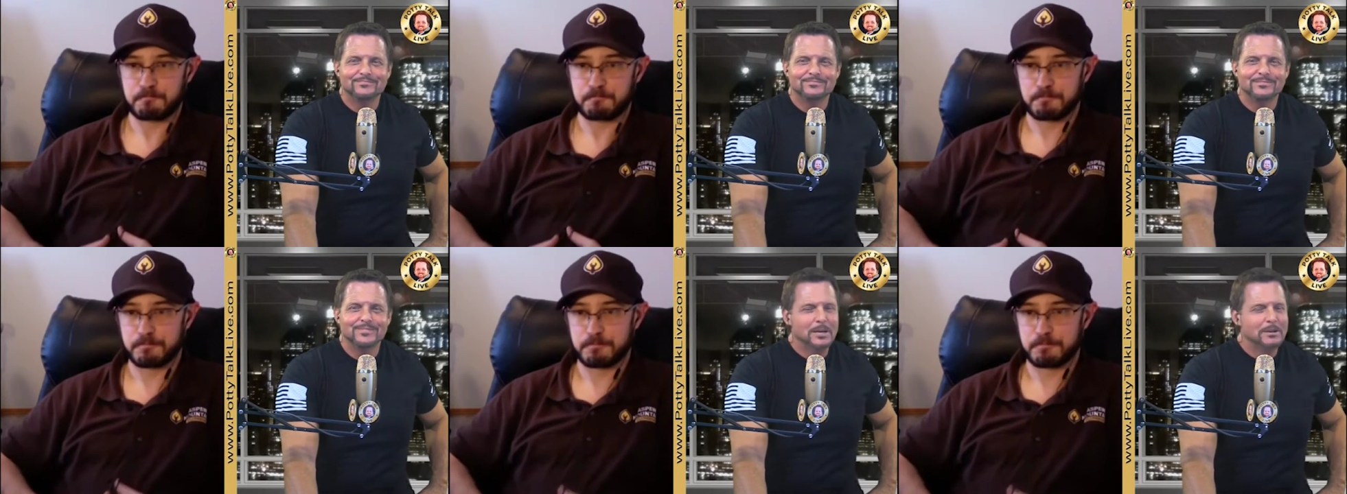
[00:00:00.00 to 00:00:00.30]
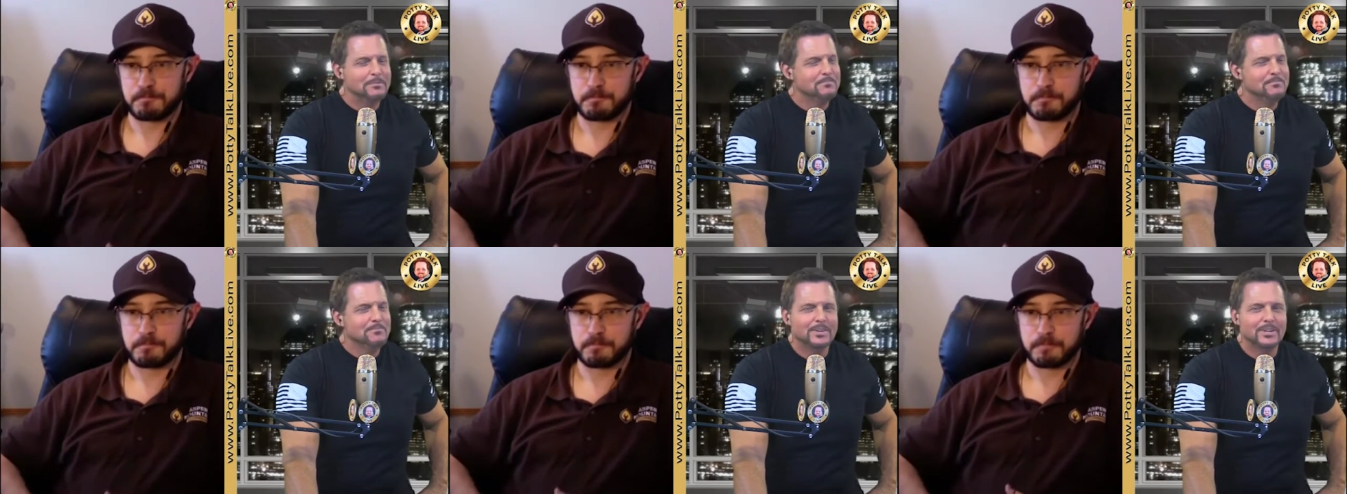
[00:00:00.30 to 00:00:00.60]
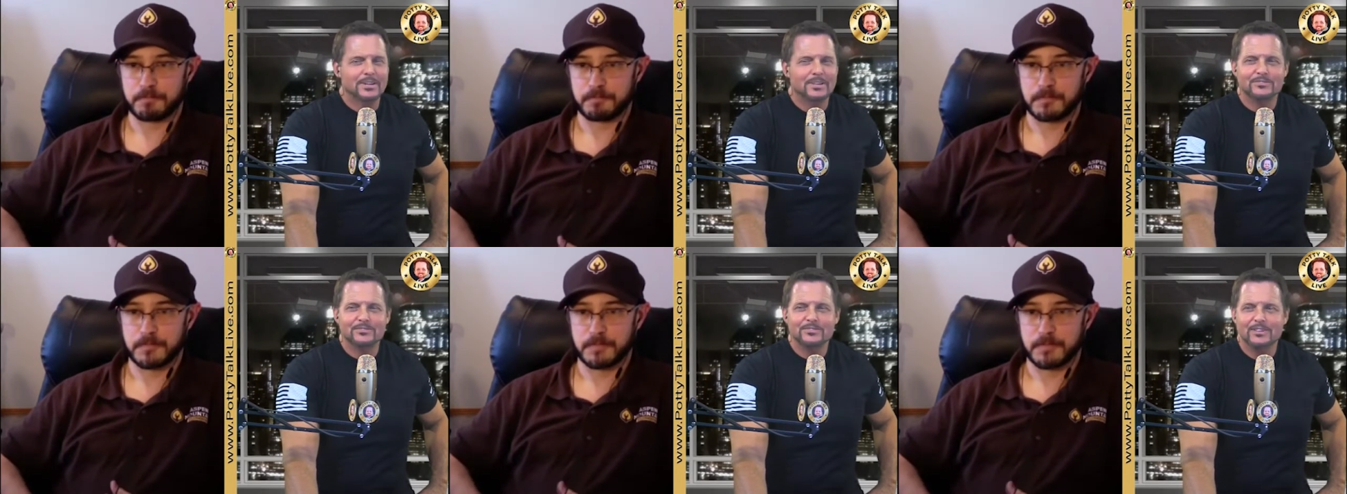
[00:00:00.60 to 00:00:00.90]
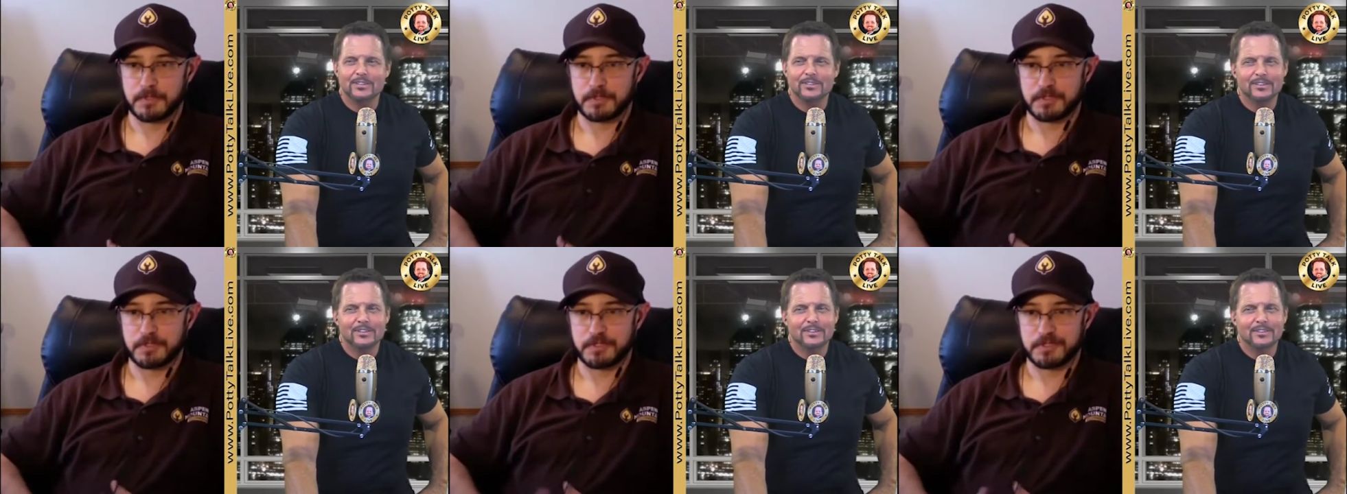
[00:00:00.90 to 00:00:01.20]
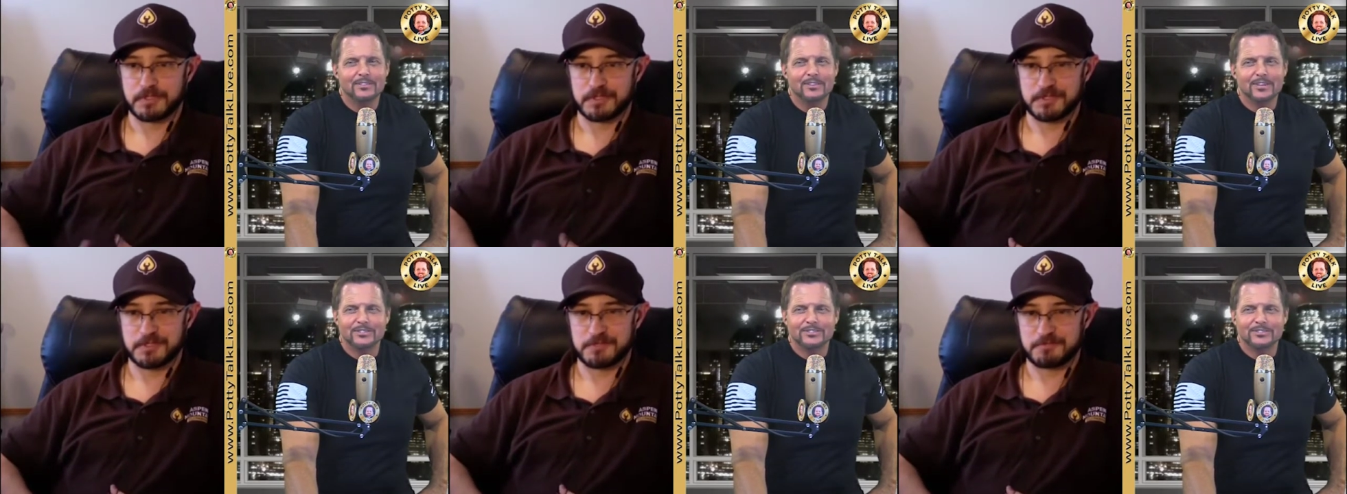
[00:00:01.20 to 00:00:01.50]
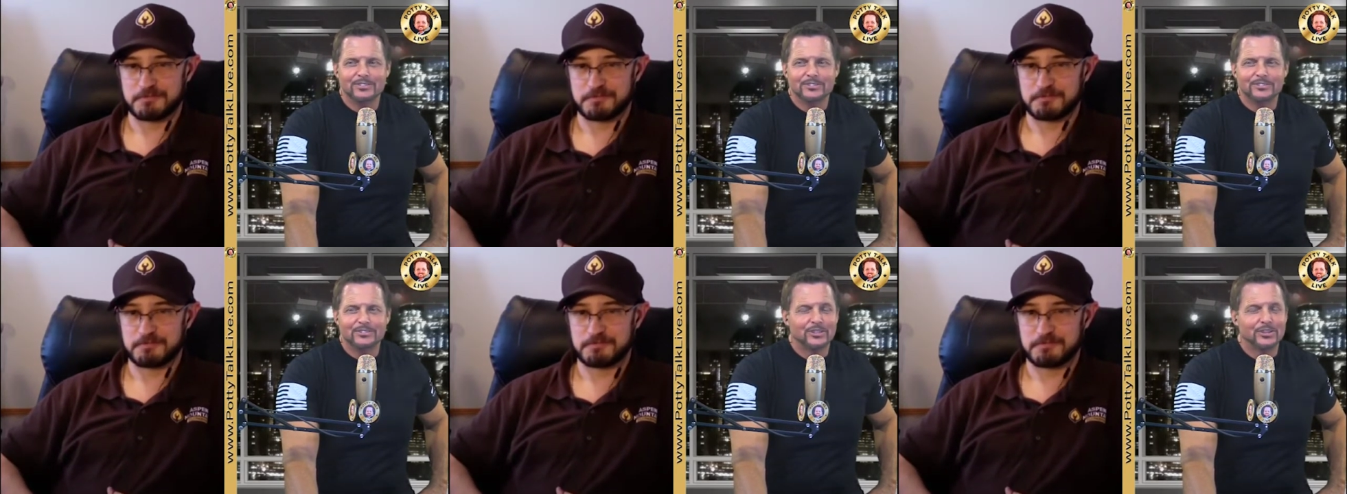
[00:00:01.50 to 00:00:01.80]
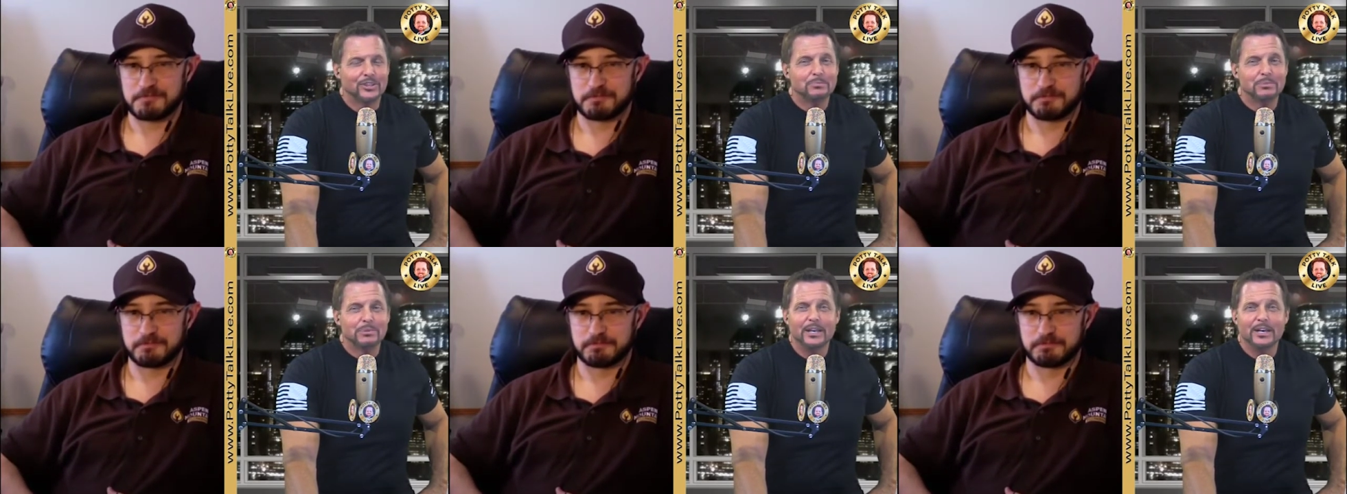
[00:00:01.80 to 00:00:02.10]
Speaker 1: Yep. Perfect. It's, it's, it's a
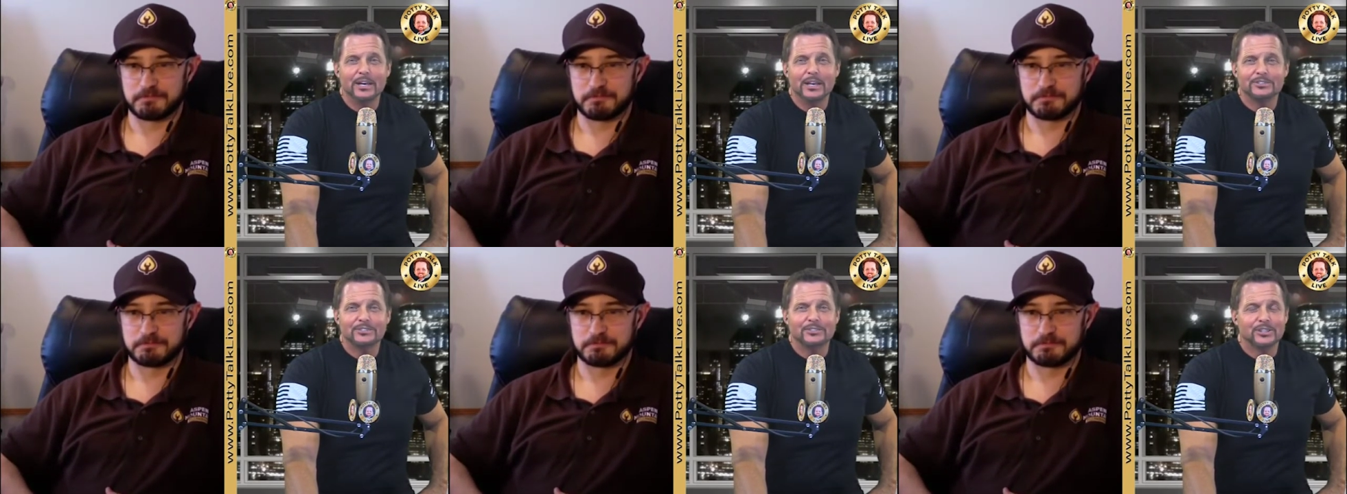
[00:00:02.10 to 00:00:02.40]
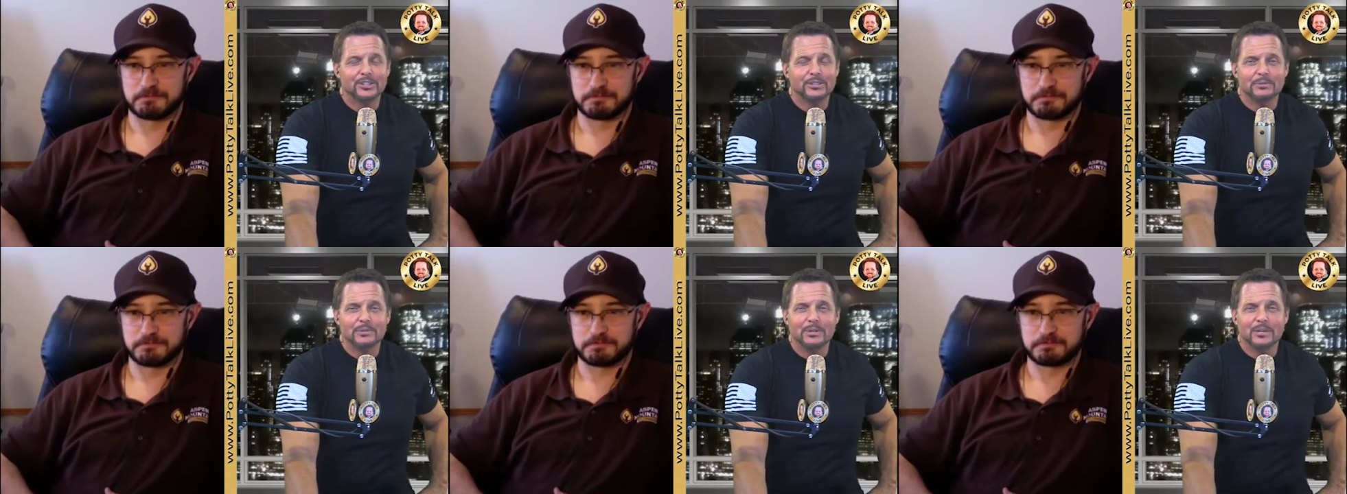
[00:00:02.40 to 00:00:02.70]
good play. It's mm-hmm. a good